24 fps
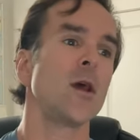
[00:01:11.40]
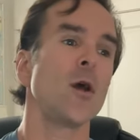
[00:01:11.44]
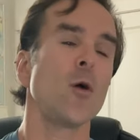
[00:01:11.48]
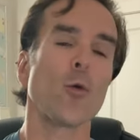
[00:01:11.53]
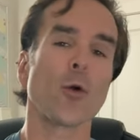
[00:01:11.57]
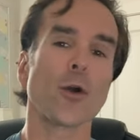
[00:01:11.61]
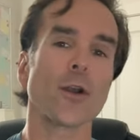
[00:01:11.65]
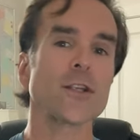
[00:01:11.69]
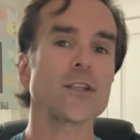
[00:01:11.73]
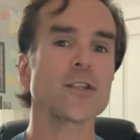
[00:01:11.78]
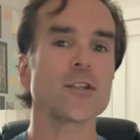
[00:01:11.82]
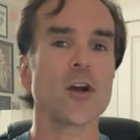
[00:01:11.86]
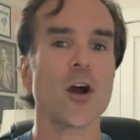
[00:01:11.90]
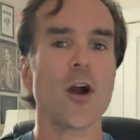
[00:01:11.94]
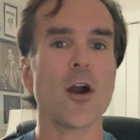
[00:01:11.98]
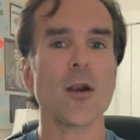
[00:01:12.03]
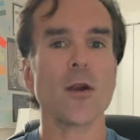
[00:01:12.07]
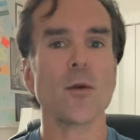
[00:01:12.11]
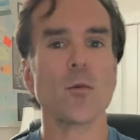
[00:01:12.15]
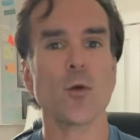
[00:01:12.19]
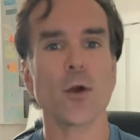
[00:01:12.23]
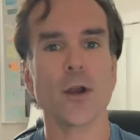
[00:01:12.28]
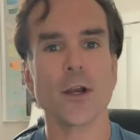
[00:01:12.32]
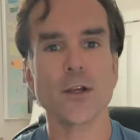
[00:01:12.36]
we're gonna
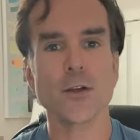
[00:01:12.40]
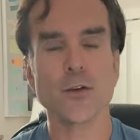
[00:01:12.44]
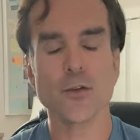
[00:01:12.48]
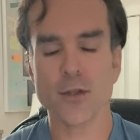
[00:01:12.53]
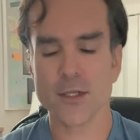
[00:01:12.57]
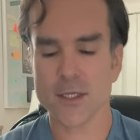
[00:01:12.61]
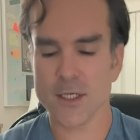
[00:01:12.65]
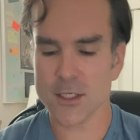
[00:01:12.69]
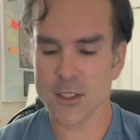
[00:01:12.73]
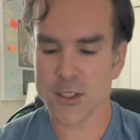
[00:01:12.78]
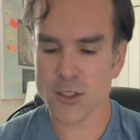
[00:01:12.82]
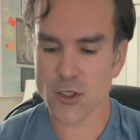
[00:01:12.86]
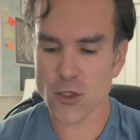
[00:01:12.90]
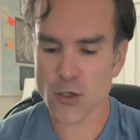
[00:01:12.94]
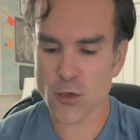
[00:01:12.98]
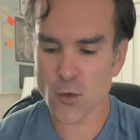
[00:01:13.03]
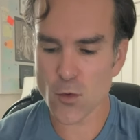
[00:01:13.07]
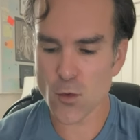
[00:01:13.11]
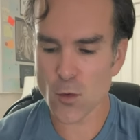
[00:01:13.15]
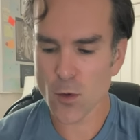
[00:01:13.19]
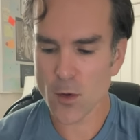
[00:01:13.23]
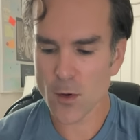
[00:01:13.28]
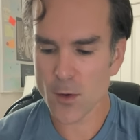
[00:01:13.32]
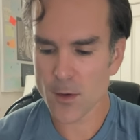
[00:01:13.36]
start, we're gonna do this in
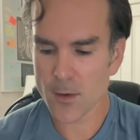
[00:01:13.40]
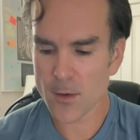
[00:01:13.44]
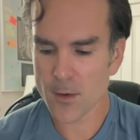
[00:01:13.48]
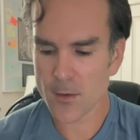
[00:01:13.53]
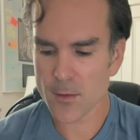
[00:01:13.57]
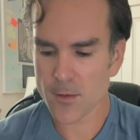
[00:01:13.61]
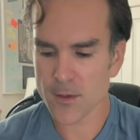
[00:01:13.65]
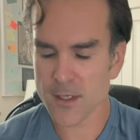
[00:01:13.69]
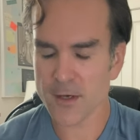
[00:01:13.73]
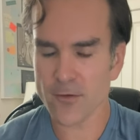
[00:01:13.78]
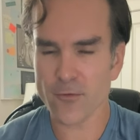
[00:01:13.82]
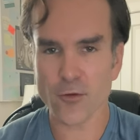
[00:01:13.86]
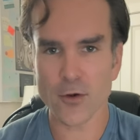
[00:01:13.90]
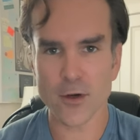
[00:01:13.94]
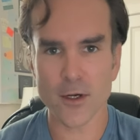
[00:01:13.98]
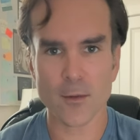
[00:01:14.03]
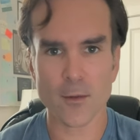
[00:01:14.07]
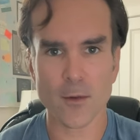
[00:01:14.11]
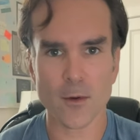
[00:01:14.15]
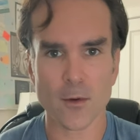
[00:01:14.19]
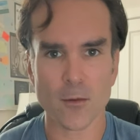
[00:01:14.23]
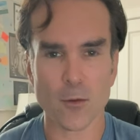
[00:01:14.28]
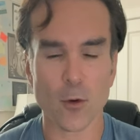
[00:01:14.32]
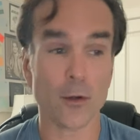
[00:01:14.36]
two different,
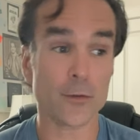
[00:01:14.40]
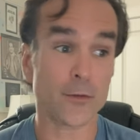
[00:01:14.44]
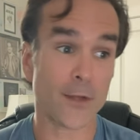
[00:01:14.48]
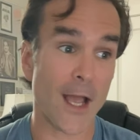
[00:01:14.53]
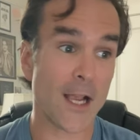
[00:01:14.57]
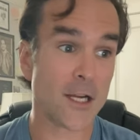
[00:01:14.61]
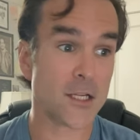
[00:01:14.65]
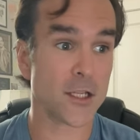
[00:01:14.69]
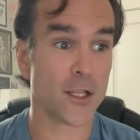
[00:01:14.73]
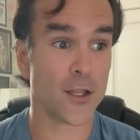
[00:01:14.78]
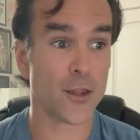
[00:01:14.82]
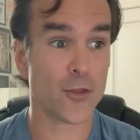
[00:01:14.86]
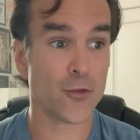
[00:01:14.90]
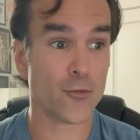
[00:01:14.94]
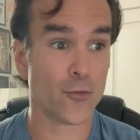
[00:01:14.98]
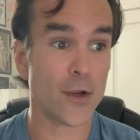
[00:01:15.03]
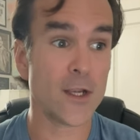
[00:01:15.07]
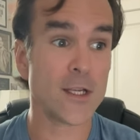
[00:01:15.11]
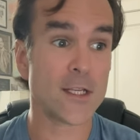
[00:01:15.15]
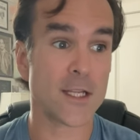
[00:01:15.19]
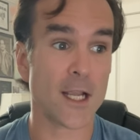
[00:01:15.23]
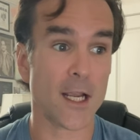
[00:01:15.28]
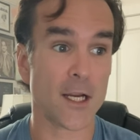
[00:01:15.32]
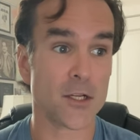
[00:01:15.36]
well, actually
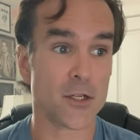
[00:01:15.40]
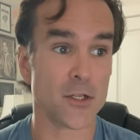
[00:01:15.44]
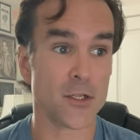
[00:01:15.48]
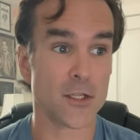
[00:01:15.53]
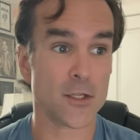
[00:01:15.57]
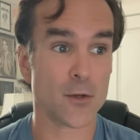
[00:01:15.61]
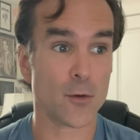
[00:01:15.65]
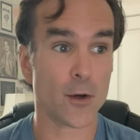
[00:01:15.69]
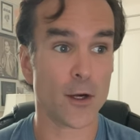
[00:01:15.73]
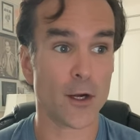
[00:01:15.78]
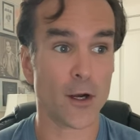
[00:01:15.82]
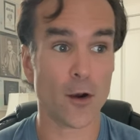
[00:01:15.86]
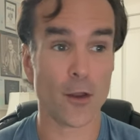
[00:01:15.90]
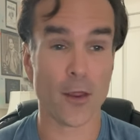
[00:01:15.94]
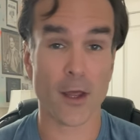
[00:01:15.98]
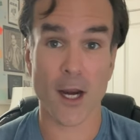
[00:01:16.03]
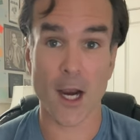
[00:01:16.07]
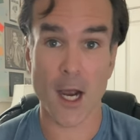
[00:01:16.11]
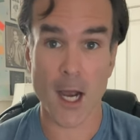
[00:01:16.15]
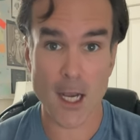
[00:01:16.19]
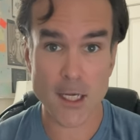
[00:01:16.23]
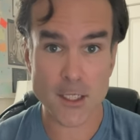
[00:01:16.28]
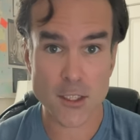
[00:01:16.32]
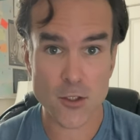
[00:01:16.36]
three sections. So we're gonna go to the
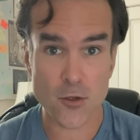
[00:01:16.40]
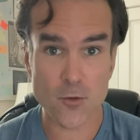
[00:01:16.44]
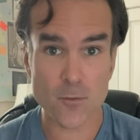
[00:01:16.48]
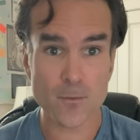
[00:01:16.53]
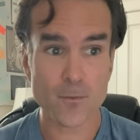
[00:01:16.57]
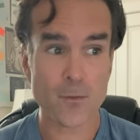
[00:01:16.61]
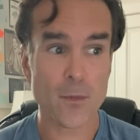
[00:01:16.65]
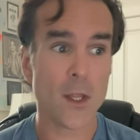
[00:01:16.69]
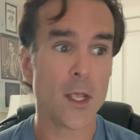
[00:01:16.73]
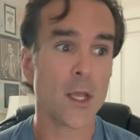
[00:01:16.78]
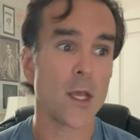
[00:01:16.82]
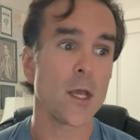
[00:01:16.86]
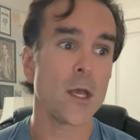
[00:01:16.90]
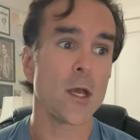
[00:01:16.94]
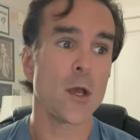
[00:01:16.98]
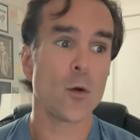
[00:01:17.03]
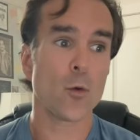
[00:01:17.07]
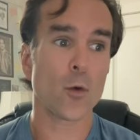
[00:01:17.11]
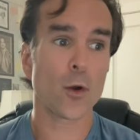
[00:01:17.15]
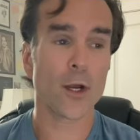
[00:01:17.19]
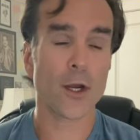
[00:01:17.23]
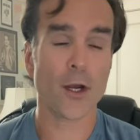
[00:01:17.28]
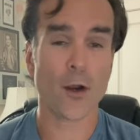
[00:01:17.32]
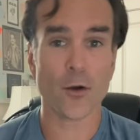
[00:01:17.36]
costume,
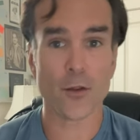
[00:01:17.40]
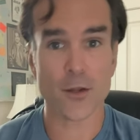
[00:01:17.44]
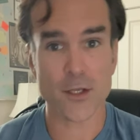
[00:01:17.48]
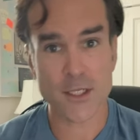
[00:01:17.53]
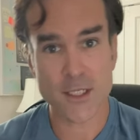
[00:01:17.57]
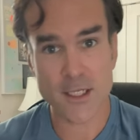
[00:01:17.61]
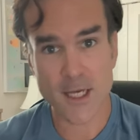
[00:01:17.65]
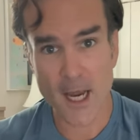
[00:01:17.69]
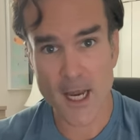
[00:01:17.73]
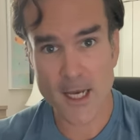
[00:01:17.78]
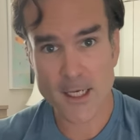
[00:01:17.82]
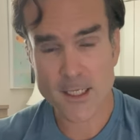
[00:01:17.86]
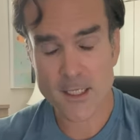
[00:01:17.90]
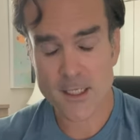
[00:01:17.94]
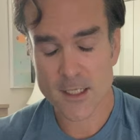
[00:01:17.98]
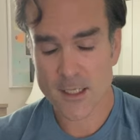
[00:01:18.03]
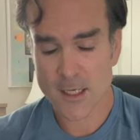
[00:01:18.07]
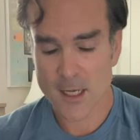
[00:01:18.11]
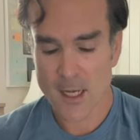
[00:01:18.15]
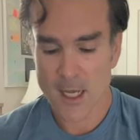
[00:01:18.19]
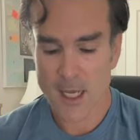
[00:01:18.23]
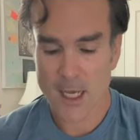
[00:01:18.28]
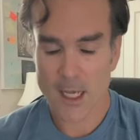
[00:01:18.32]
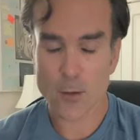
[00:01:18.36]
we're gonna go to the stance,
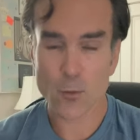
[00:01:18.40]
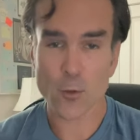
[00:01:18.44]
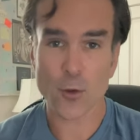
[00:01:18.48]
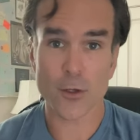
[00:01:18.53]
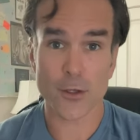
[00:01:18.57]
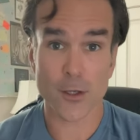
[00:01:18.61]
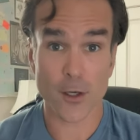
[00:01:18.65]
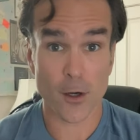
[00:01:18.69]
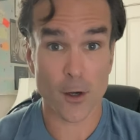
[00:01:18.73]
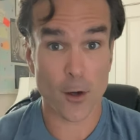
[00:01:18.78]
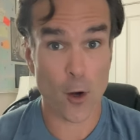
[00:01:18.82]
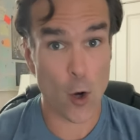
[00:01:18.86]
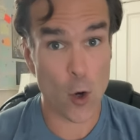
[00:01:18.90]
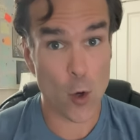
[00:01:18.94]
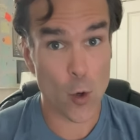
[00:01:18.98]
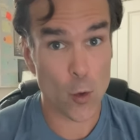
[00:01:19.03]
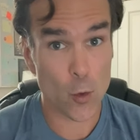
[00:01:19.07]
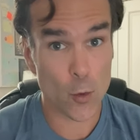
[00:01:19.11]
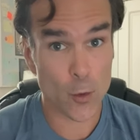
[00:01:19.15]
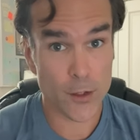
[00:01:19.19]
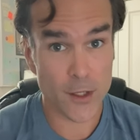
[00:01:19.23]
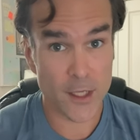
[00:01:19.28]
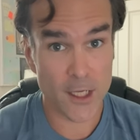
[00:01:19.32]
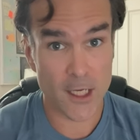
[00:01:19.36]
and we're gonna
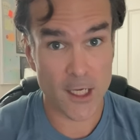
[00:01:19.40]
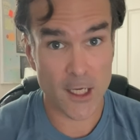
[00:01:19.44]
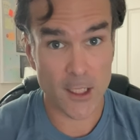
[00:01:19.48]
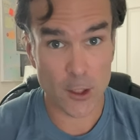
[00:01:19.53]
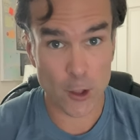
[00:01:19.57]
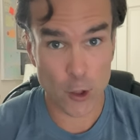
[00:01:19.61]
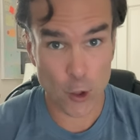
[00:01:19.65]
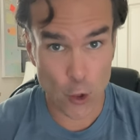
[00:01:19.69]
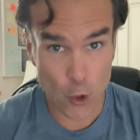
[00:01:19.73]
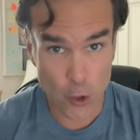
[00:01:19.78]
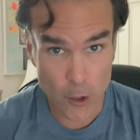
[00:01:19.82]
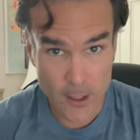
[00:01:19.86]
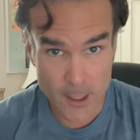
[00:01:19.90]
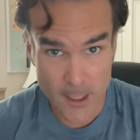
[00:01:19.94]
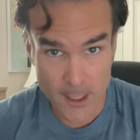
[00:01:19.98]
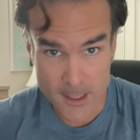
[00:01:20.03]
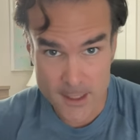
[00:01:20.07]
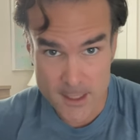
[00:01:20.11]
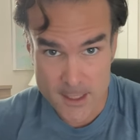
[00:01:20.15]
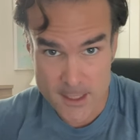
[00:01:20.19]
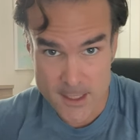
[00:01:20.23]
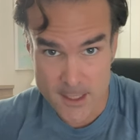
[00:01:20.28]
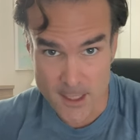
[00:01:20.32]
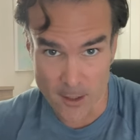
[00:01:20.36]
go the look
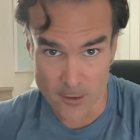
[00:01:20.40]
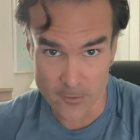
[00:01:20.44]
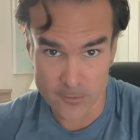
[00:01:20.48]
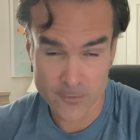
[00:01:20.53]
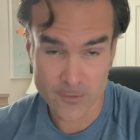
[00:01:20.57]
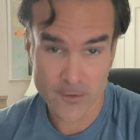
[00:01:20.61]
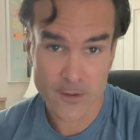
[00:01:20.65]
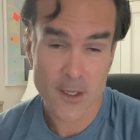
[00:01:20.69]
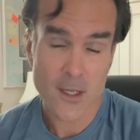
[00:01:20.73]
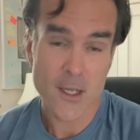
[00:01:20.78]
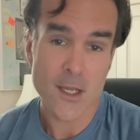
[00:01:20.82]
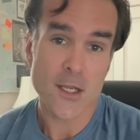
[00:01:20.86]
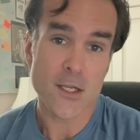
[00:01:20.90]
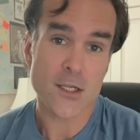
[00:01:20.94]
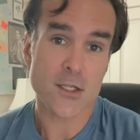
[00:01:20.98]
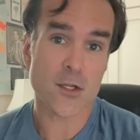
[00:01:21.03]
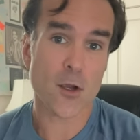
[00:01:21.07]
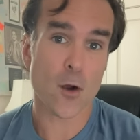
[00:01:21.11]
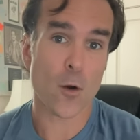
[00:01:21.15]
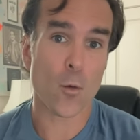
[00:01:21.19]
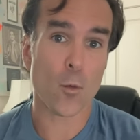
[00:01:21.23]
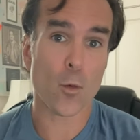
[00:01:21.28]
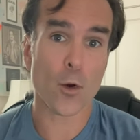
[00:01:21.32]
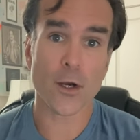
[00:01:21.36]
itself.
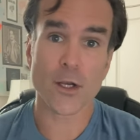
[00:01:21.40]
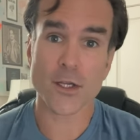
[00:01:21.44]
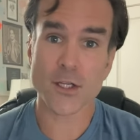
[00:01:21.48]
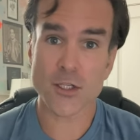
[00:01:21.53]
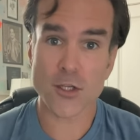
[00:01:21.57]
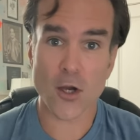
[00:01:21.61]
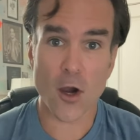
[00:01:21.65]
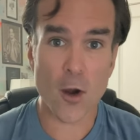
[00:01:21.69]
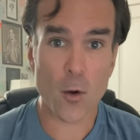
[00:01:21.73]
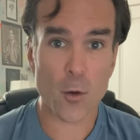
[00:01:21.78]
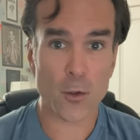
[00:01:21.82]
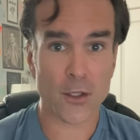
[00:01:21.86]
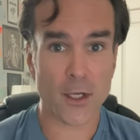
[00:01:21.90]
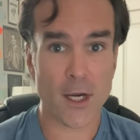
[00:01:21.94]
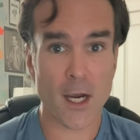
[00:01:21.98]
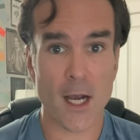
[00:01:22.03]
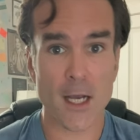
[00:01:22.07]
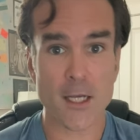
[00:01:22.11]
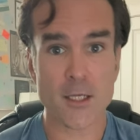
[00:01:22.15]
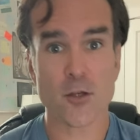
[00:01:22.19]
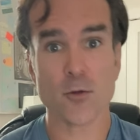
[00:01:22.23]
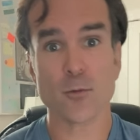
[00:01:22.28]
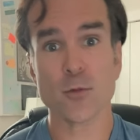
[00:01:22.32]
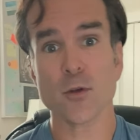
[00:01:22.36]
So we're gonna start with the
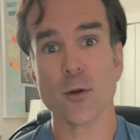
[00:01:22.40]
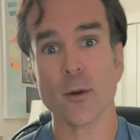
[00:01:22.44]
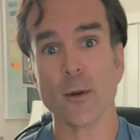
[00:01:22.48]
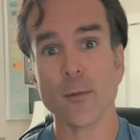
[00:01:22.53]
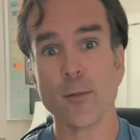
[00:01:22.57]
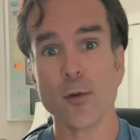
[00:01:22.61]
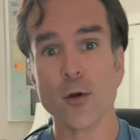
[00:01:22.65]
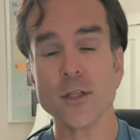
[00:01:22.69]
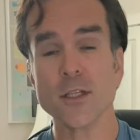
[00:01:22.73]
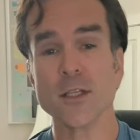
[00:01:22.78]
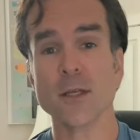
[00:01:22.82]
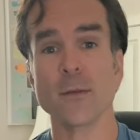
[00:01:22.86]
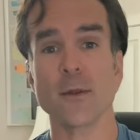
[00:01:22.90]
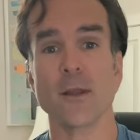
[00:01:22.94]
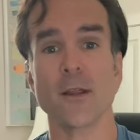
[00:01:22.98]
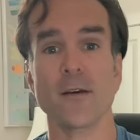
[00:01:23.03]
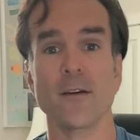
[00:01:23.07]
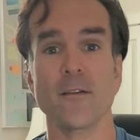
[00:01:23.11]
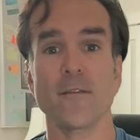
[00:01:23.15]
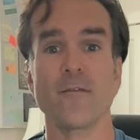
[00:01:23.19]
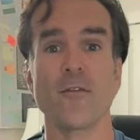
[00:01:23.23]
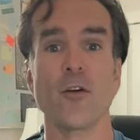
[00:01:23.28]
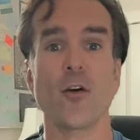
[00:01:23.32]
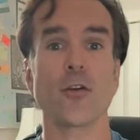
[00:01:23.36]
costume. So I'm gonna put some of
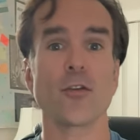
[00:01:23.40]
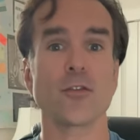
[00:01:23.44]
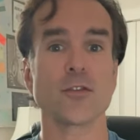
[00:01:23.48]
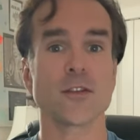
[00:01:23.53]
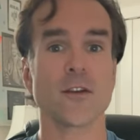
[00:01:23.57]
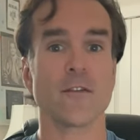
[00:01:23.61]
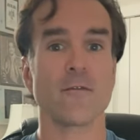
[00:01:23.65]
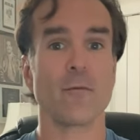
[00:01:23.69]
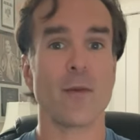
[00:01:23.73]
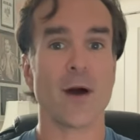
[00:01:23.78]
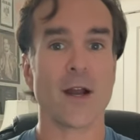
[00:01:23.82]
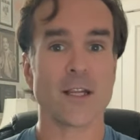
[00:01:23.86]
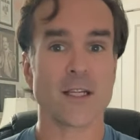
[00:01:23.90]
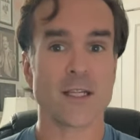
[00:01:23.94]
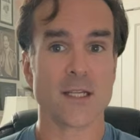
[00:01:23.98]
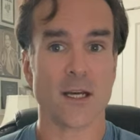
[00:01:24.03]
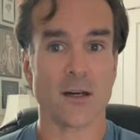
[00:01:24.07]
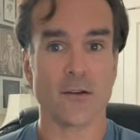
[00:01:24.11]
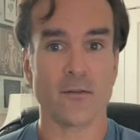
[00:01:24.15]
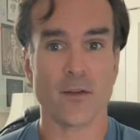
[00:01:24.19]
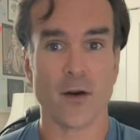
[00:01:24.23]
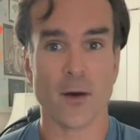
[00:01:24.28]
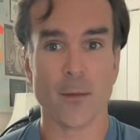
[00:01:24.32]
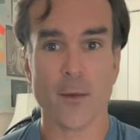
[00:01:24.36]
the photos of
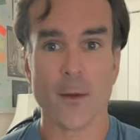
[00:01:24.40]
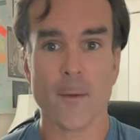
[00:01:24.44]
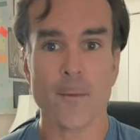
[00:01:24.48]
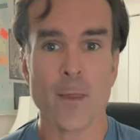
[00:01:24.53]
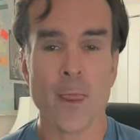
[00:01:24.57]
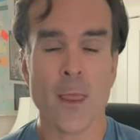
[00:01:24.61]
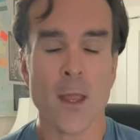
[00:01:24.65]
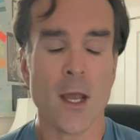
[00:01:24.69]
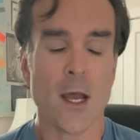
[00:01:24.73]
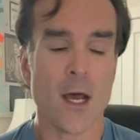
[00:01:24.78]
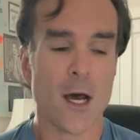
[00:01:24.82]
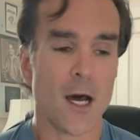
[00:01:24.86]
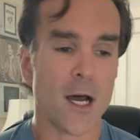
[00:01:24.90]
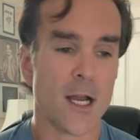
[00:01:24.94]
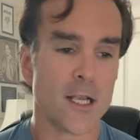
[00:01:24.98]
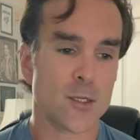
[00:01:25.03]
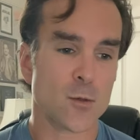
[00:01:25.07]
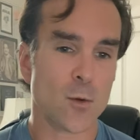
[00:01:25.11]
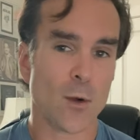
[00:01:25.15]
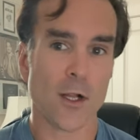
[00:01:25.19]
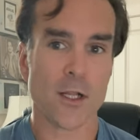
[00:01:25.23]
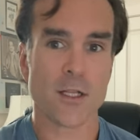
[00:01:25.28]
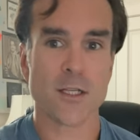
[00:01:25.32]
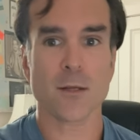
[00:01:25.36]
myself up,
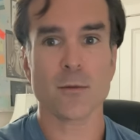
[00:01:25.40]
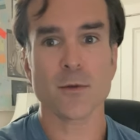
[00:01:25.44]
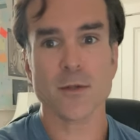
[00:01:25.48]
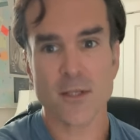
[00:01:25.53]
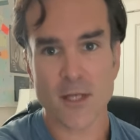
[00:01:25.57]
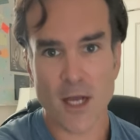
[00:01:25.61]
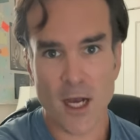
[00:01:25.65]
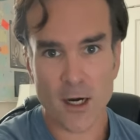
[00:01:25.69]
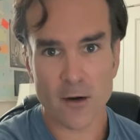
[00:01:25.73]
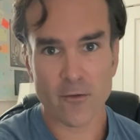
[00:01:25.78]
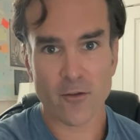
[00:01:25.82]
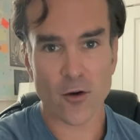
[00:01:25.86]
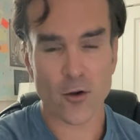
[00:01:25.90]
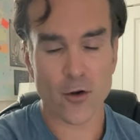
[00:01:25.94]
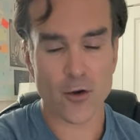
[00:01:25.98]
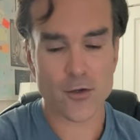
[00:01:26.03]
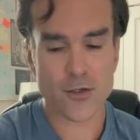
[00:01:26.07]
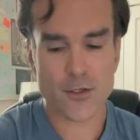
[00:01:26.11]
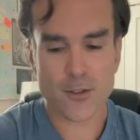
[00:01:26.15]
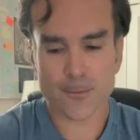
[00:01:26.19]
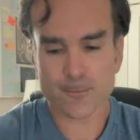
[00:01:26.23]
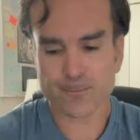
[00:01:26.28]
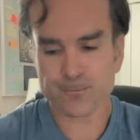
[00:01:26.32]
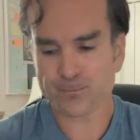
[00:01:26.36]
as well as some stock
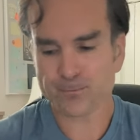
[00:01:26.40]
photos,